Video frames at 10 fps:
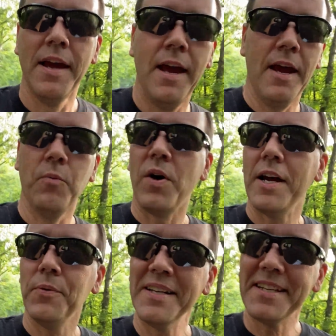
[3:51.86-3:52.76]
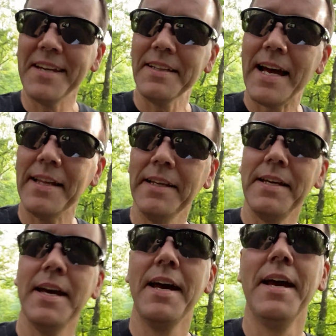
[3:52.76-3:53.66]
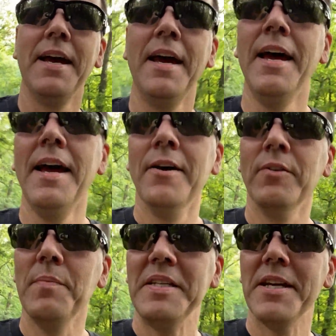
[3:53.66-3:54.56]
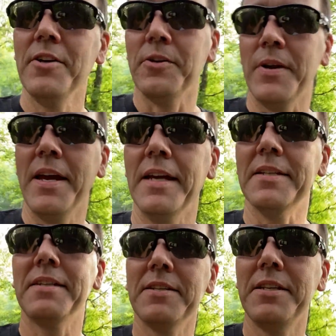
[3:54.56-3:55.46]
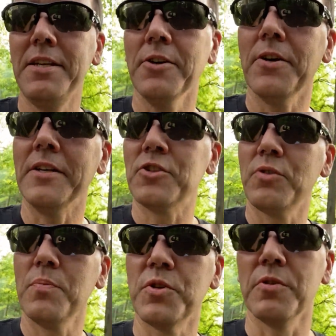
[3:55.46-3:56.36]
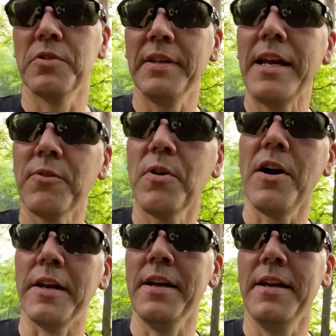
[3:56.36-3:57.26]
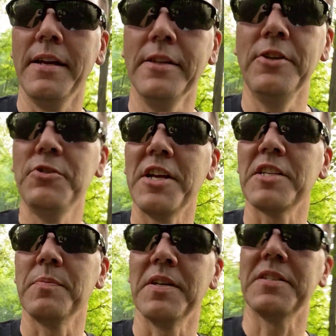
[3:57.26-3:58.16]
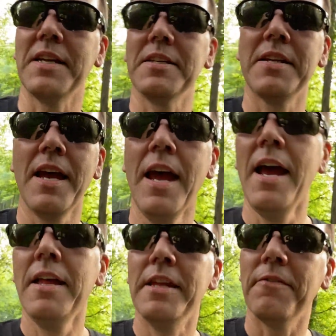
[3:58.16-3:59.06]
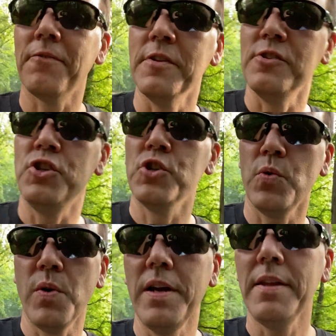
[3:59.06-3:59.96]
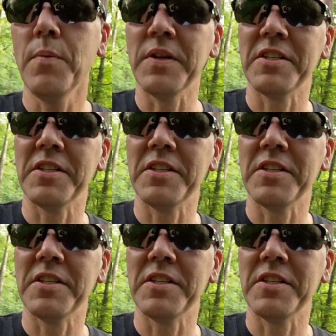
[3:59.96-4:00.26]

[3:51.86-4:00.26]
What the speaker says: And why do I say gladly? Let me tell you, it says here in scriptures later on in the New Testament, it says that for the joy that was